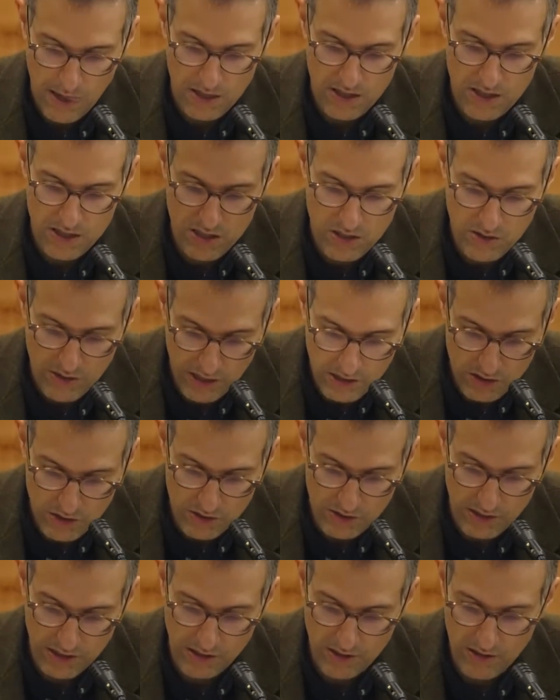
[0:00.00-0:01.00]

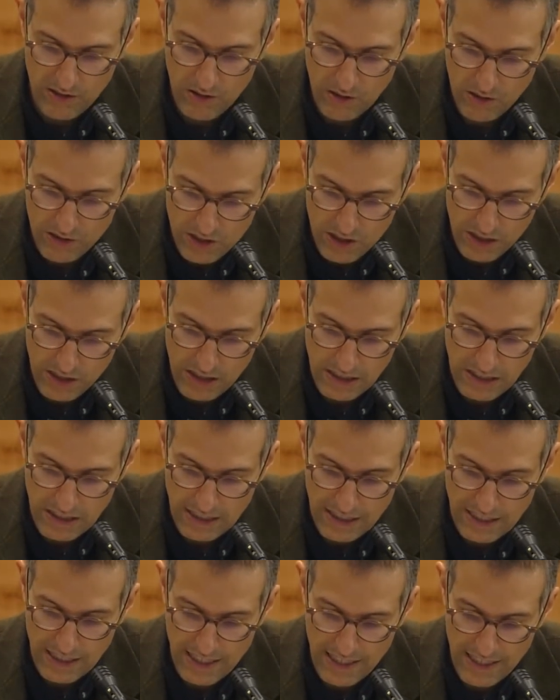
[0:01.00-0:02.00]
structuring the logical
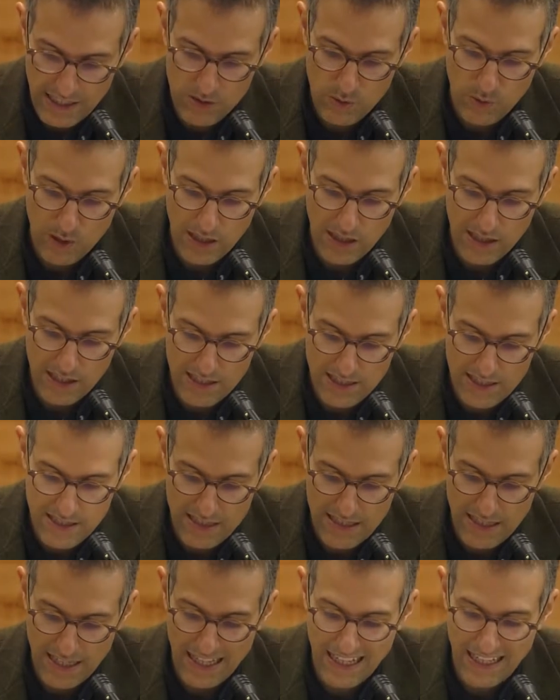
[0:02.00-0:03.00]
as well
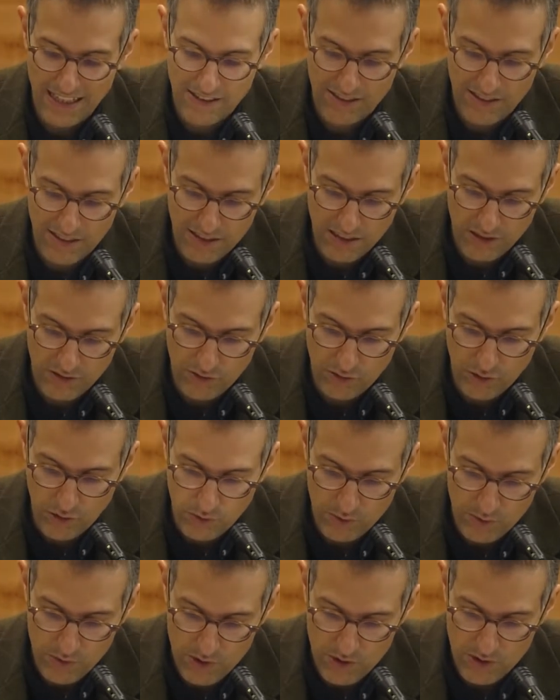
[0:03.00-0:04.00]
as aesthetic
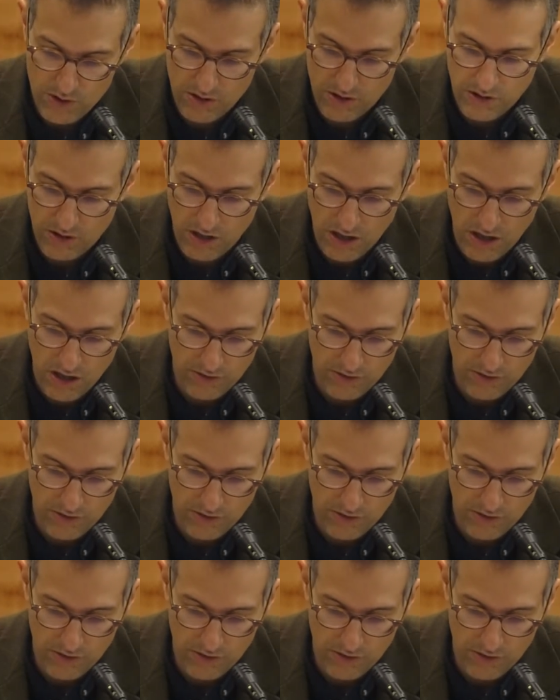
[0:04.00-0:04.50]
forms